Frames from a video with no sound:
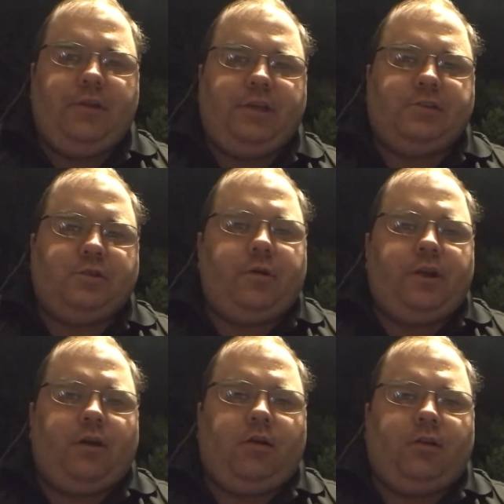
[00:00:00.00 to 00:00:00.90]

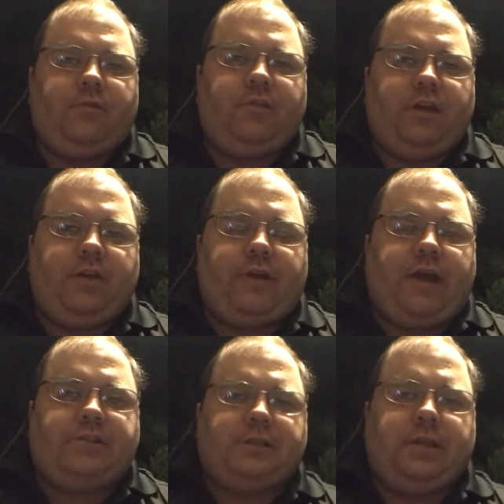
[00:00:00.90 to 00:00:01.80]
enjoyed all of the
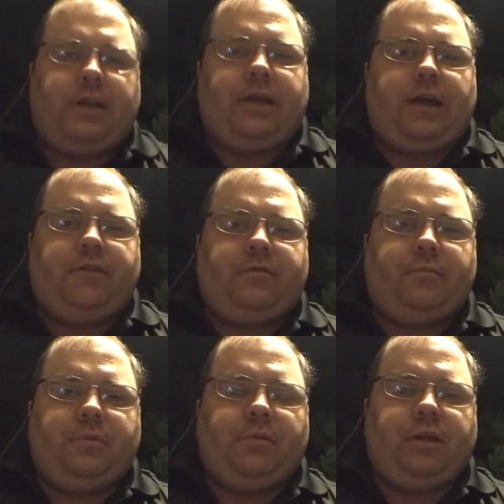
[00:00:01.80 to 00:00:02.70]
interaction that I got
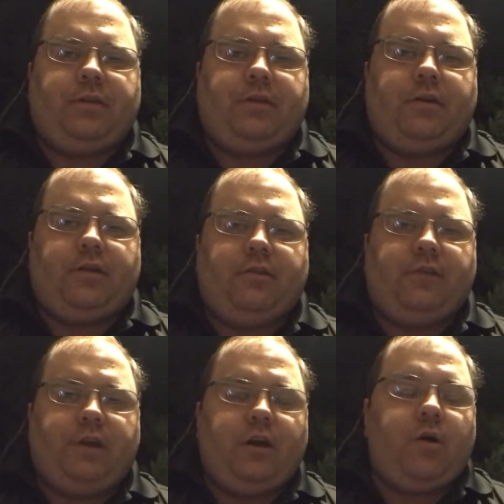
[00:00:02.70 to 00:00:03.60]
from people out there on the
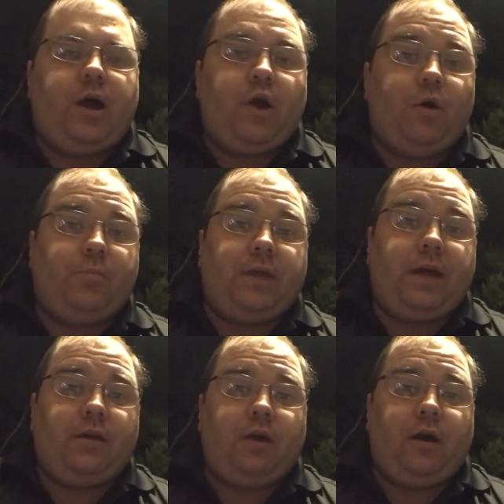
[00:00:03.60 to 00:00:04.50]
video. I hope
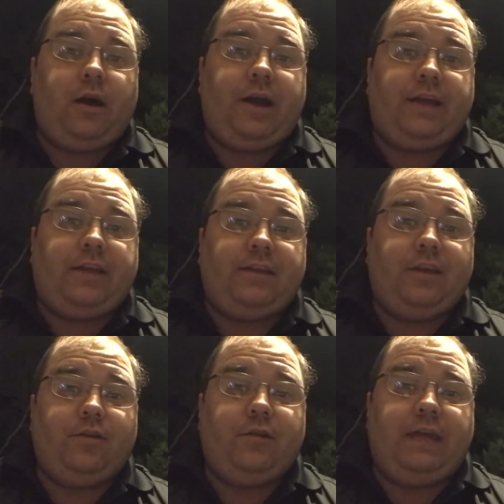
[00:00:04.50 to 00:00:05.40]
that I
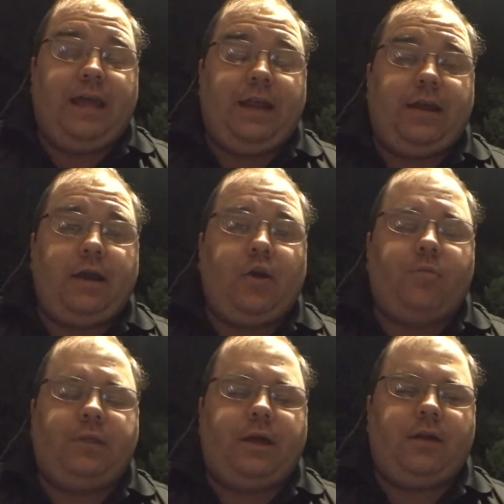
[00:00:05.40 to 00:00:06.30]
continue to get it. I
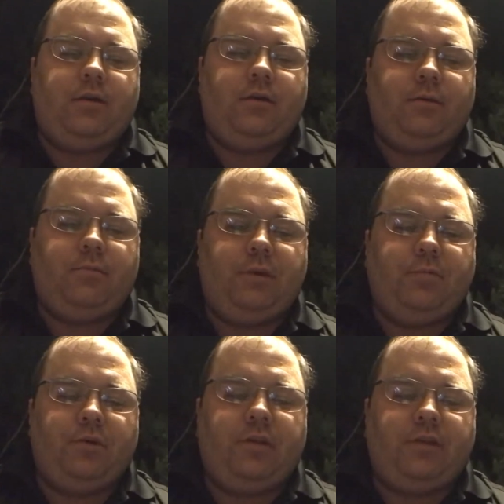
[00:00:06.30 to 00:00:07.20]
hope that
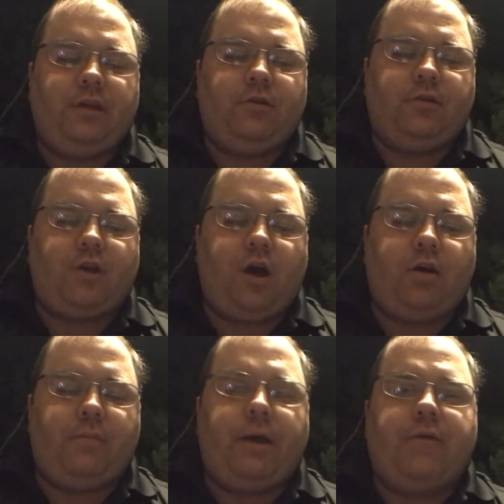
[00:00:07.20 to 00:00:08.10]
people continue to
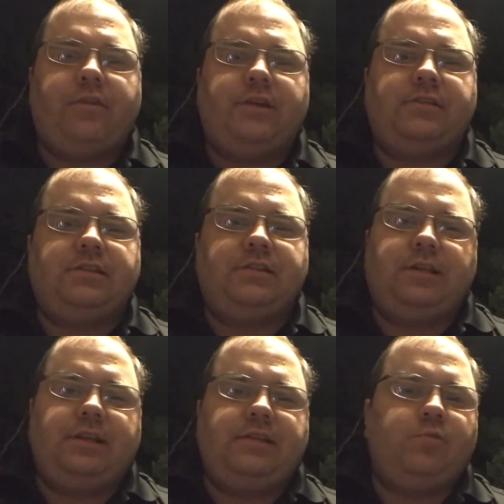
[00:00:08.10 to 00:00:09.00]
talk about this.
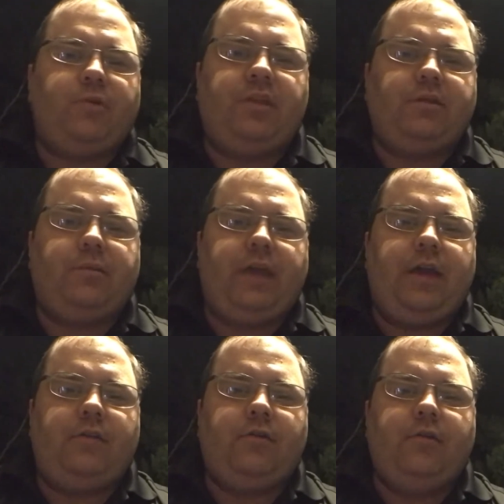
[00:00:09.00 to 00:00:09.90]
That's one thing that we
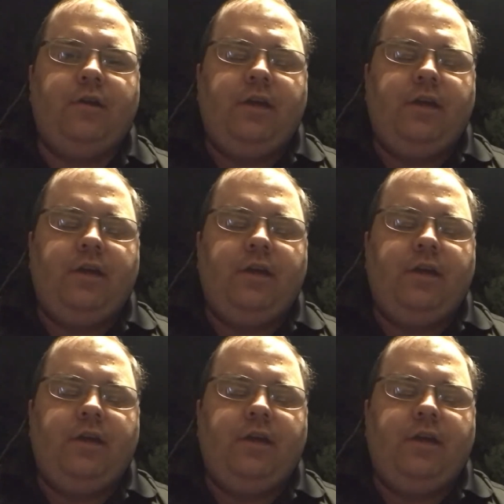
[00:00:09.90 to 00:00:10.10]
can't do.